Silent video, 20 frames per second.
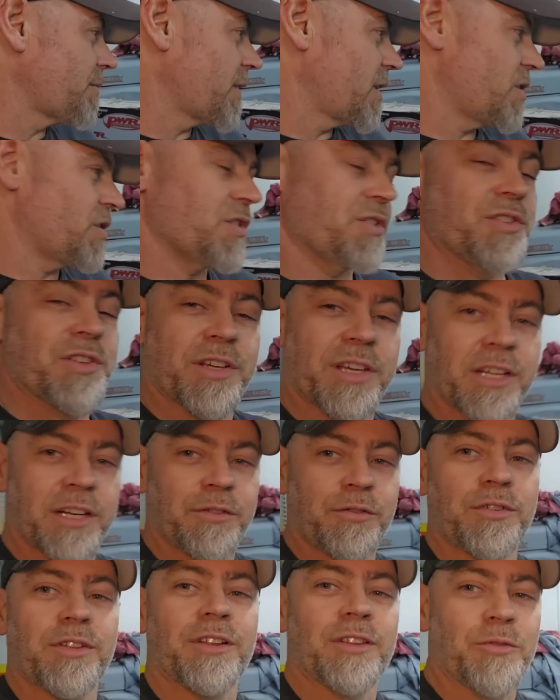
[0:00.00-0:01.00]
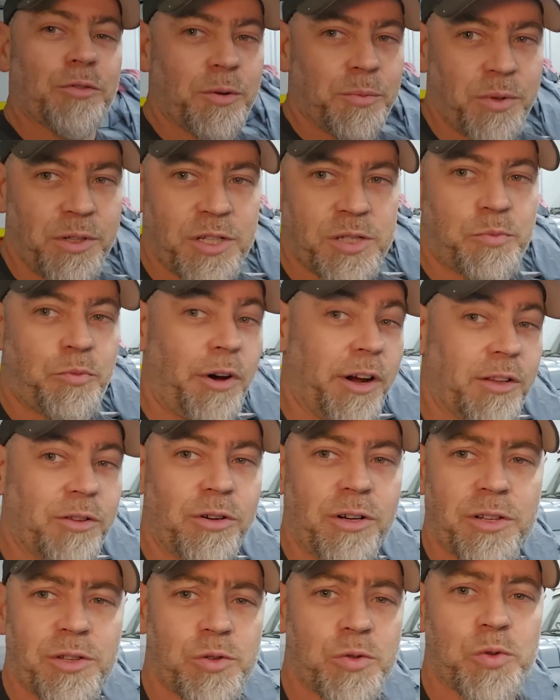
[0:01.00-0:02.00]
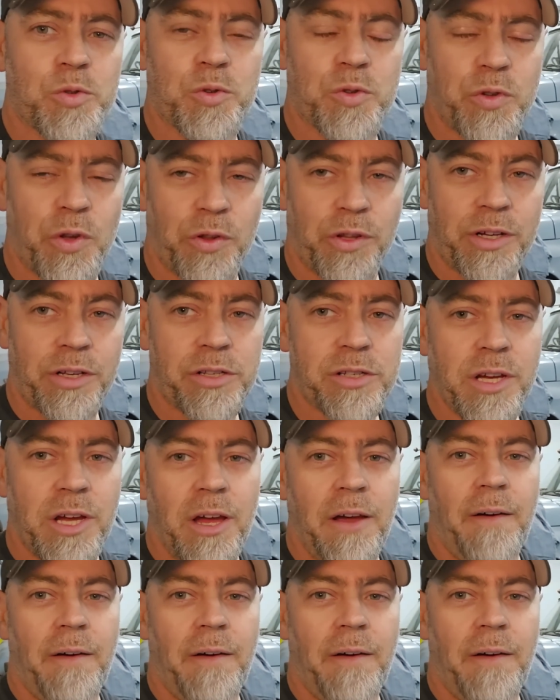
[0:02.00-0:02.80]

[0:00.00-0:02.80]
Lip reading: just to get everything in the right place, brake lines, all sorts of things.